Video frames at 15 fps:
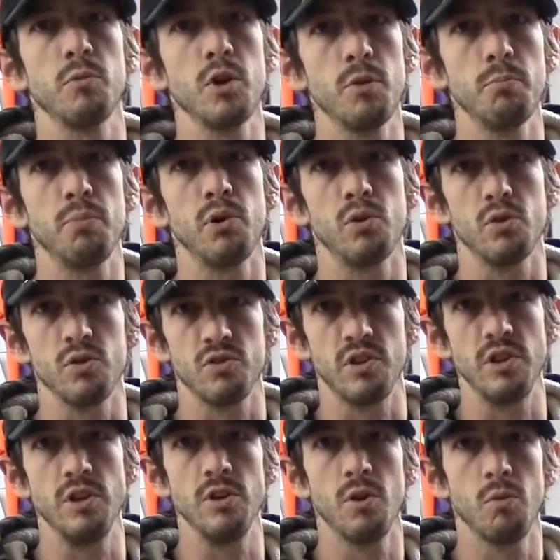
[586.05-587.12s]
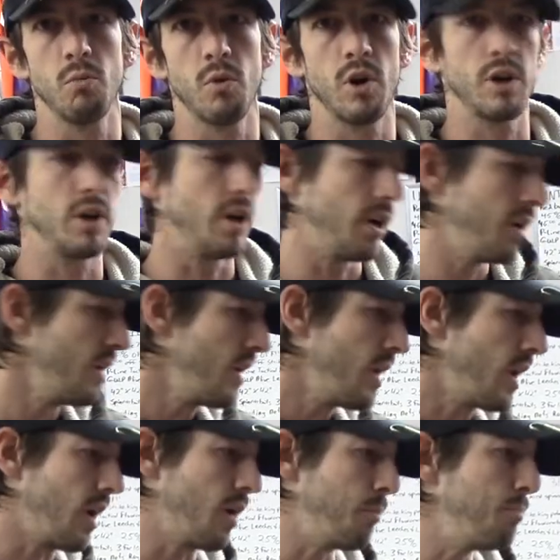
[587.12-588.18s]
good pulls and you don't want
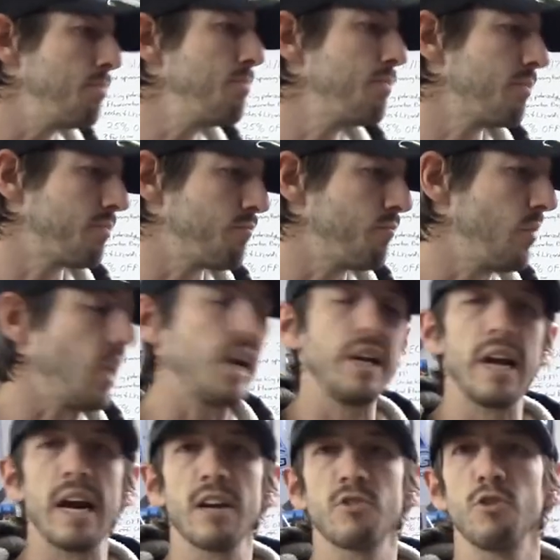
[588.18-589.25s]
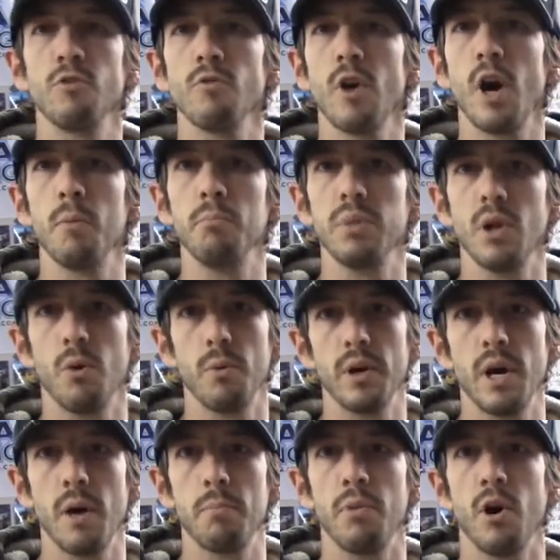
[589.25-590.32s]
a light action rod blowing
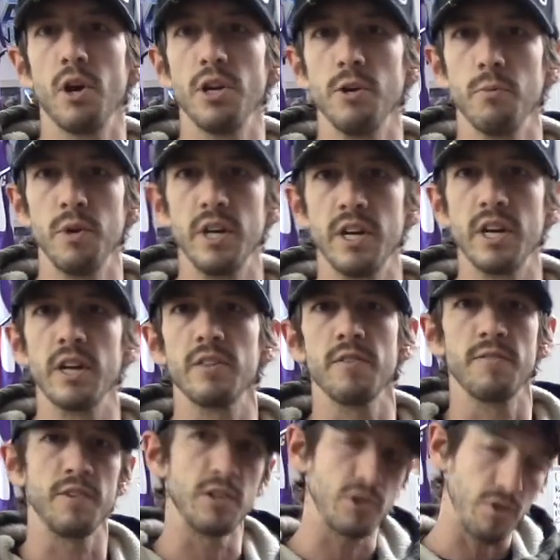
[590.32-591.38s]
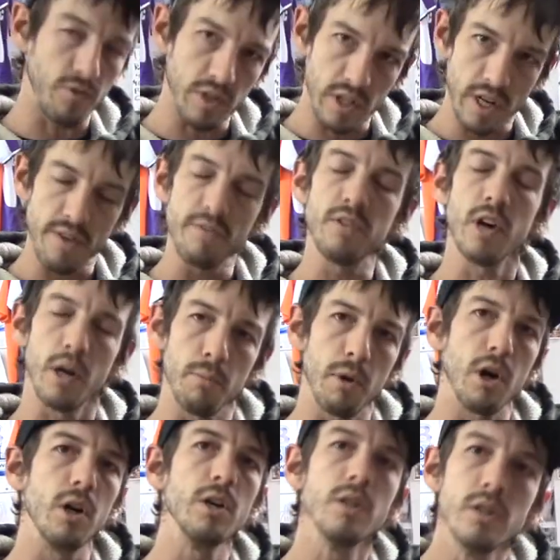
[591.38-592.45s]
up on you when you get the fish of a lifetime on.